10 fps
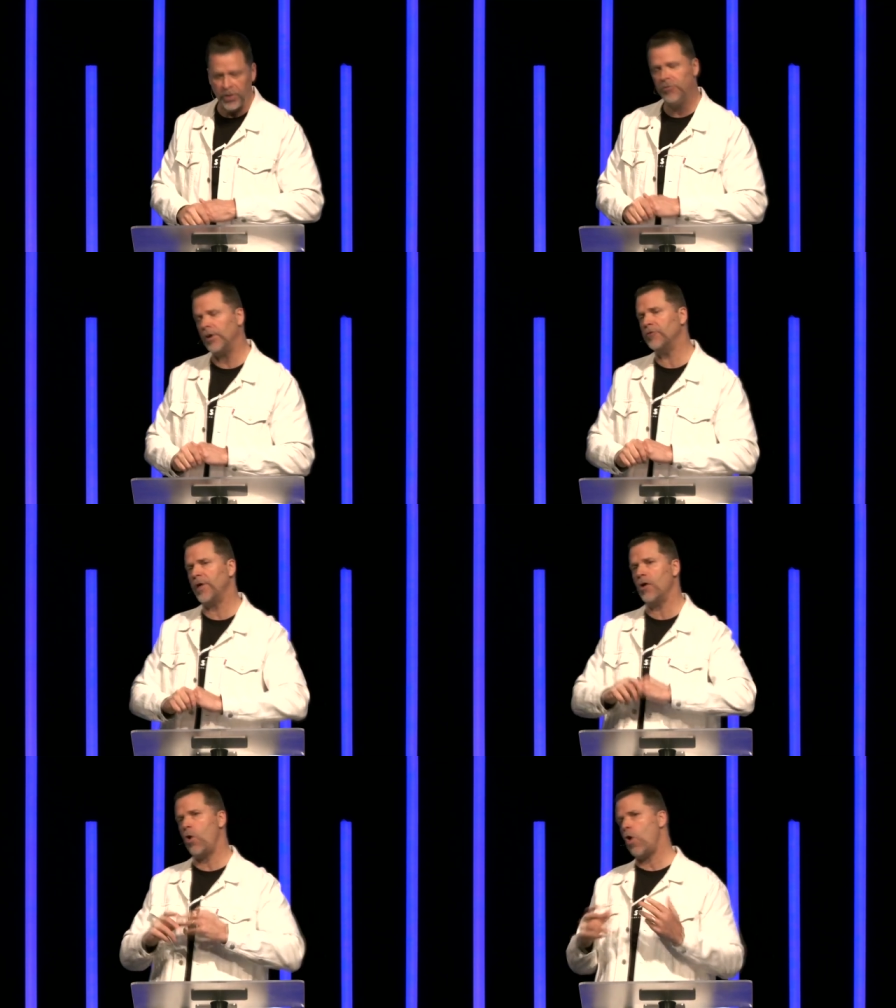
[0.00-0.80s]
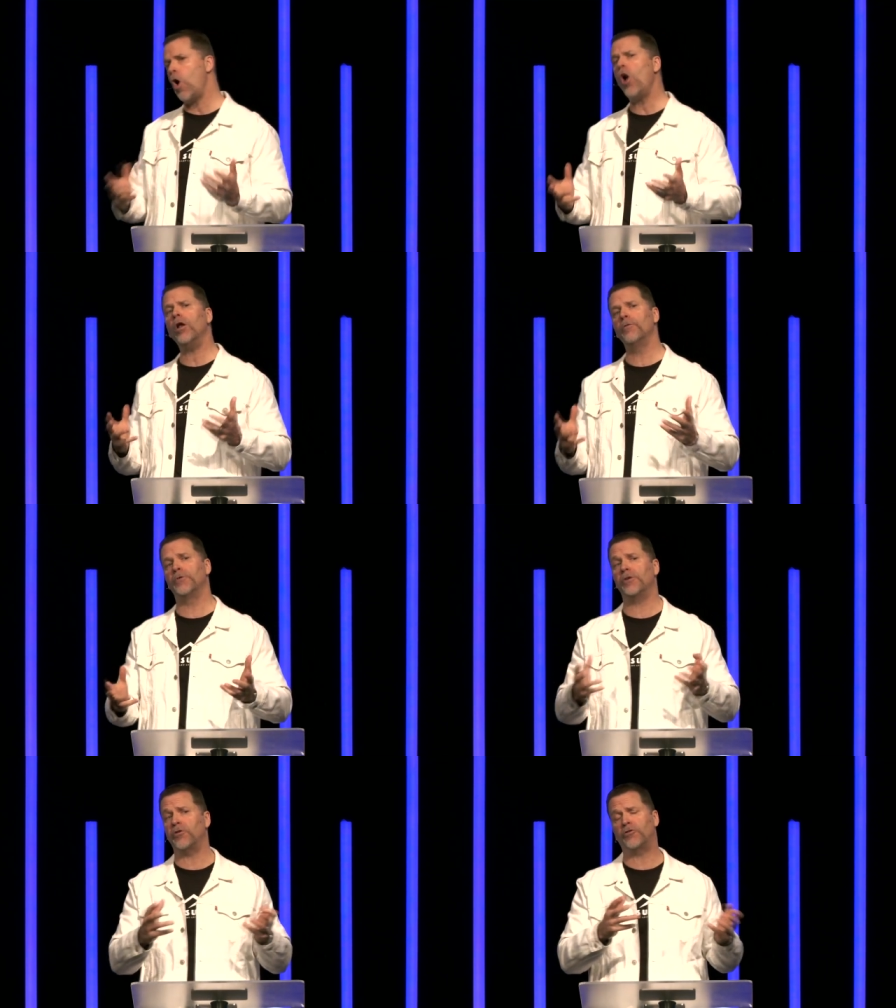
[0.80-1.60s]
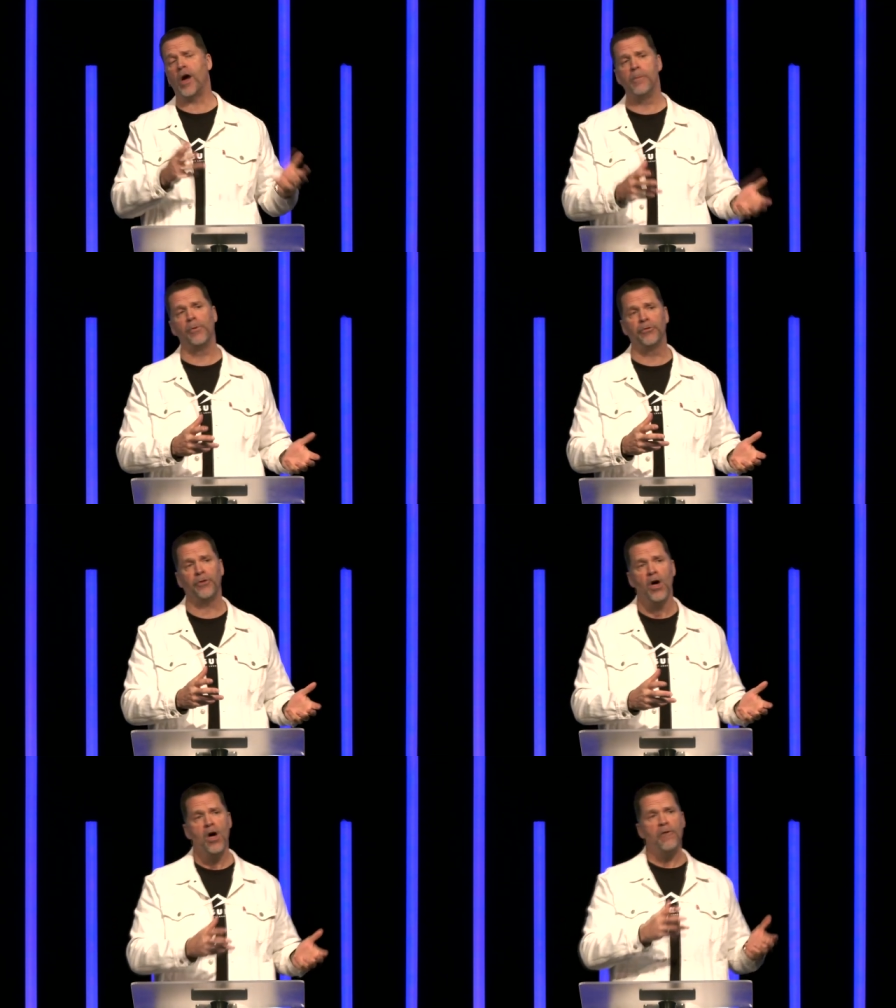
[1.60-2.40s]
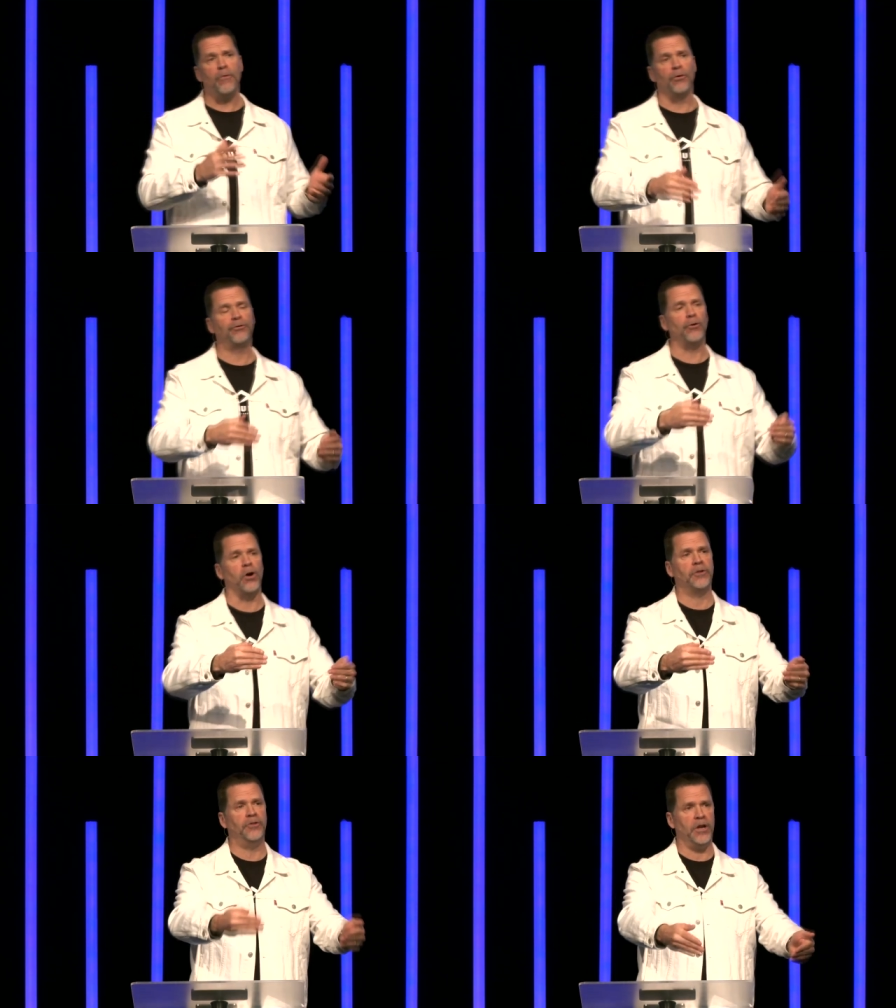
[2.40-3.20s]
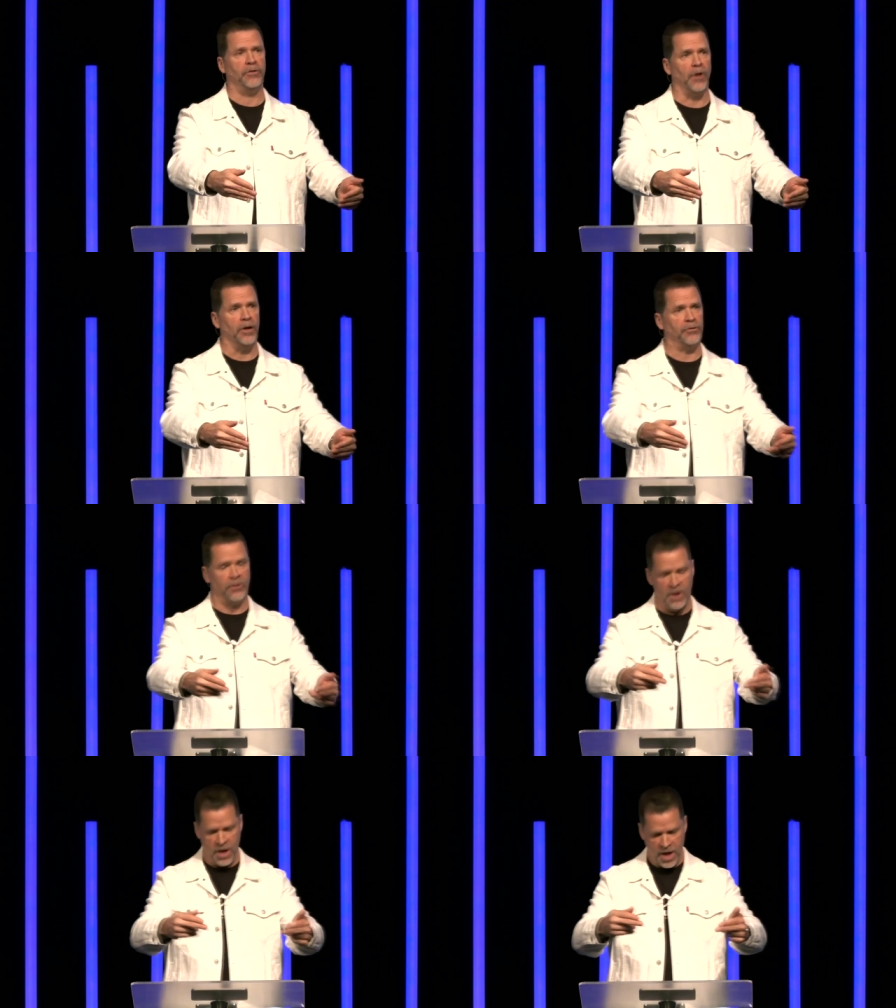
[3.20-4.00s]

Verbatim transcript: it says that all of the disciples forsook Jesus